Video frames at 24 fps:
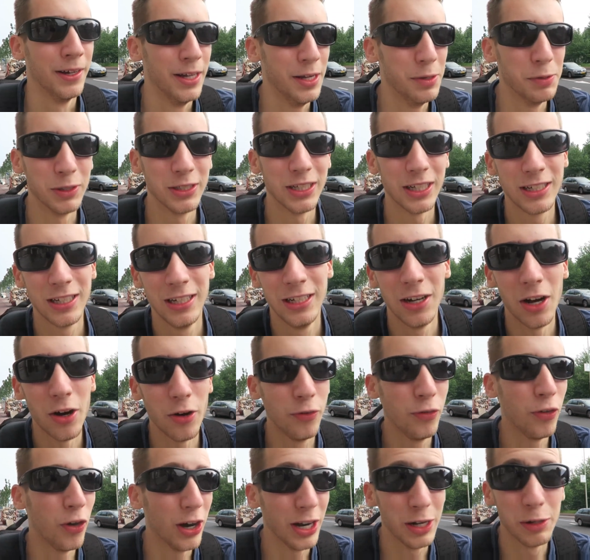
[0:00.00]
He was actually
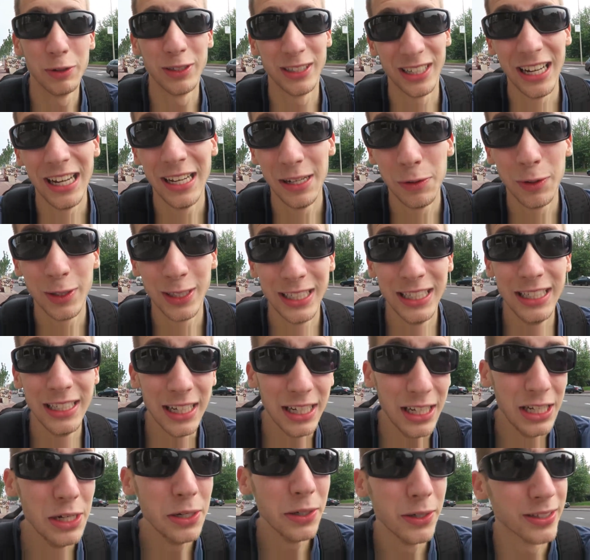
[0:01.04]
not far. It was in the
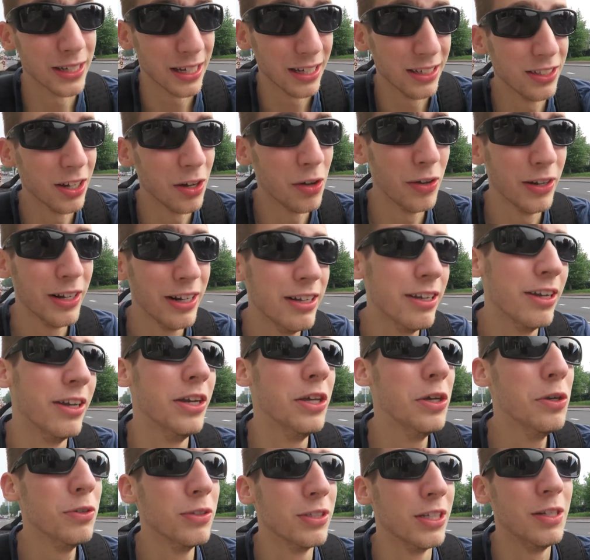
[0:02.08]
news. I saw it in the
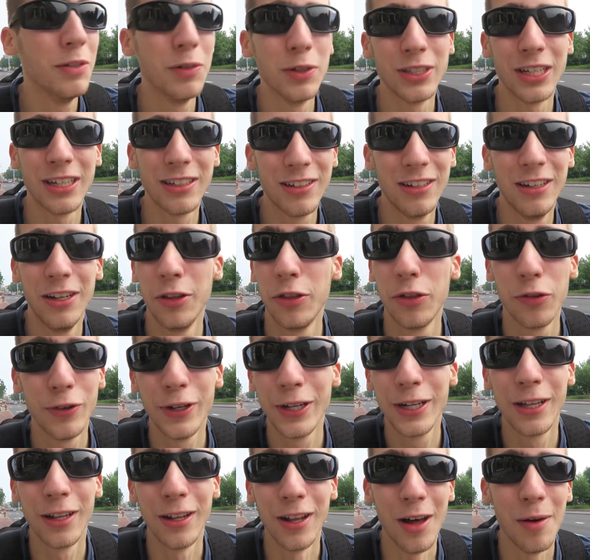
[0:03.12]
news, and he was actually
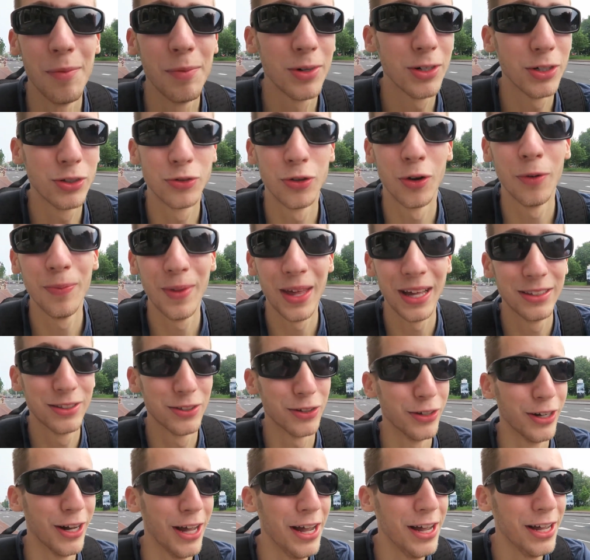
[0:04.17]
3 kilometers from that
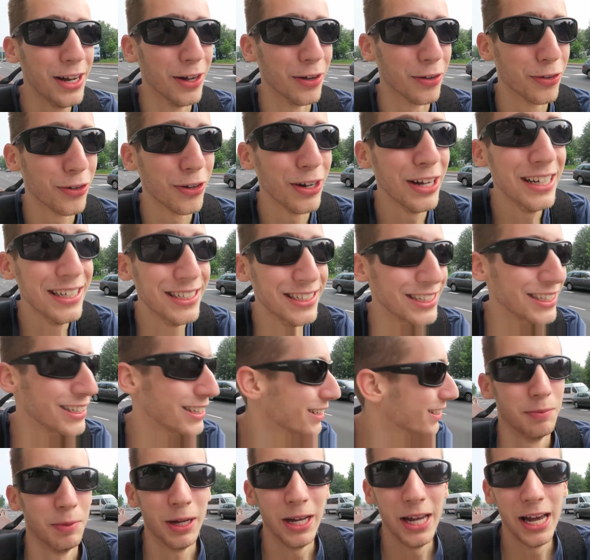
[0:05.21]
tornado. Crazy.
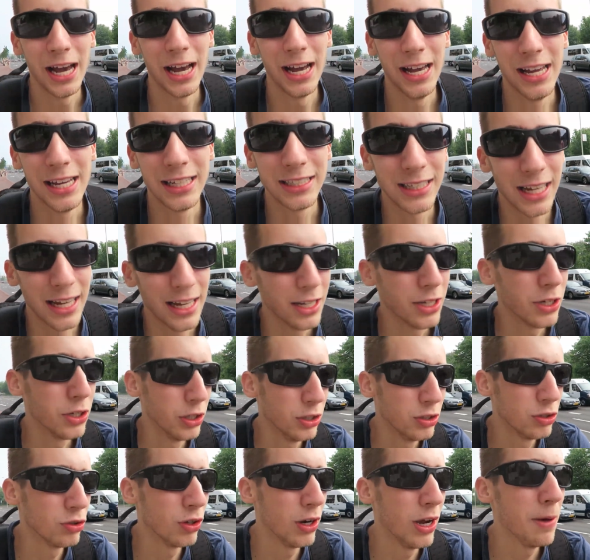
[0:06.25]
But yeah, he has had a
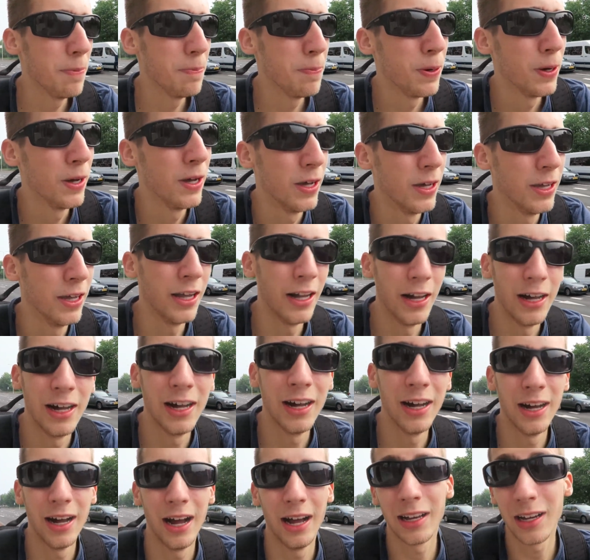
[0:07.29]
good trip.
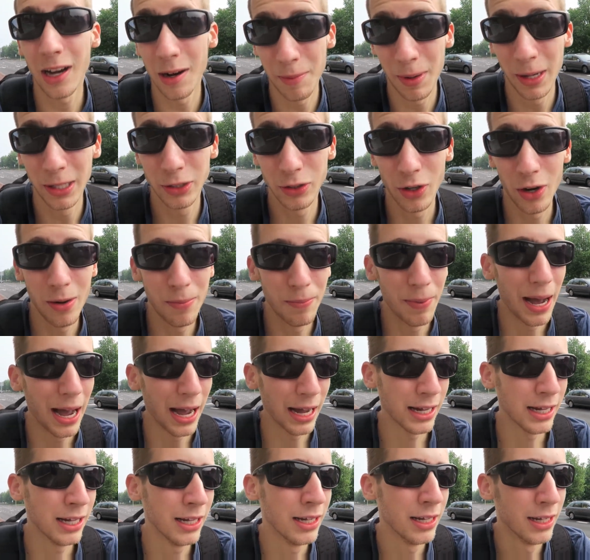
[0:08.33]
I got my drone
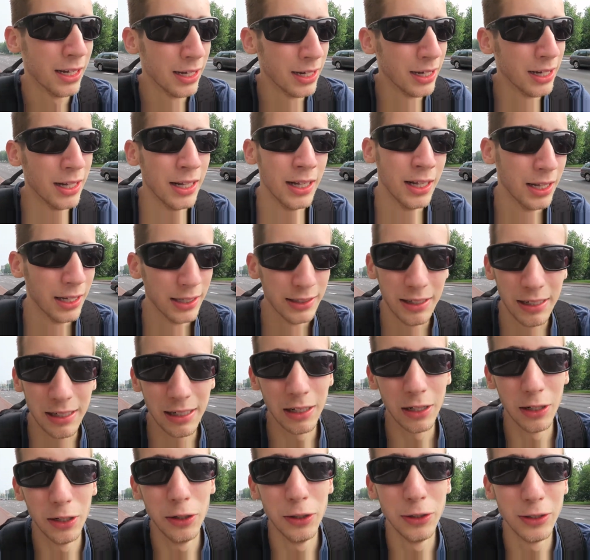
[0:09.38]
back.
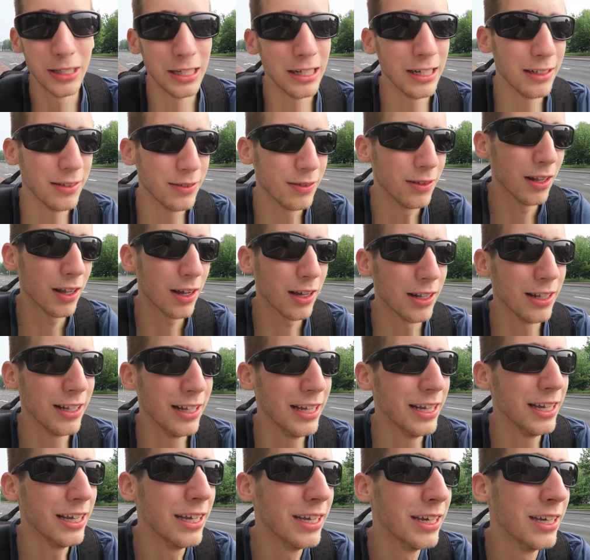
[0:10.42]
Didn't lose it,
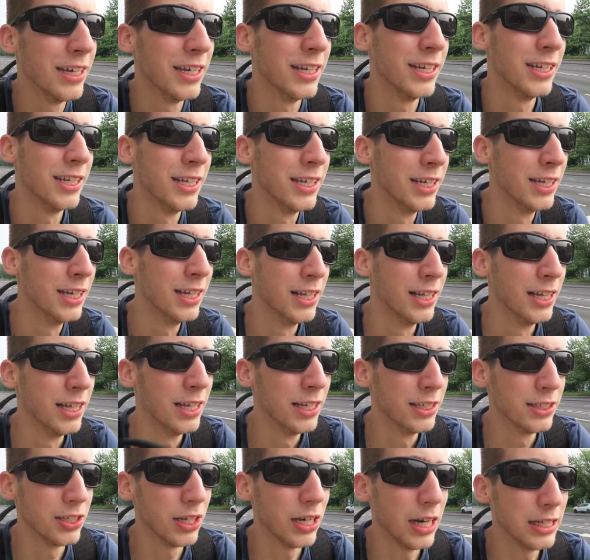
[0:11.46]
luckily,
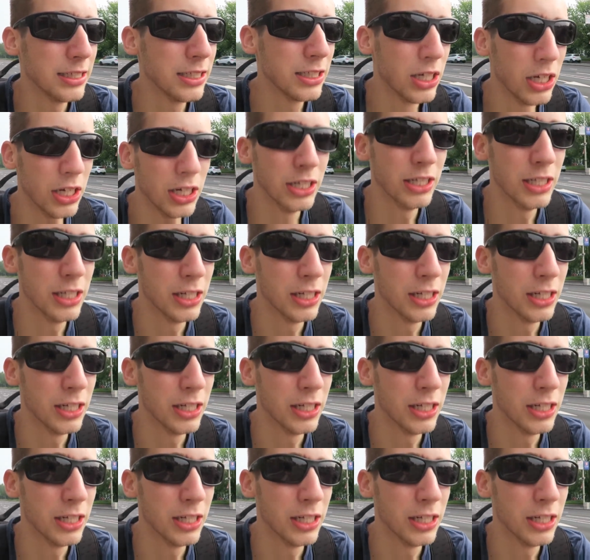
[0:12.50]
so that's good.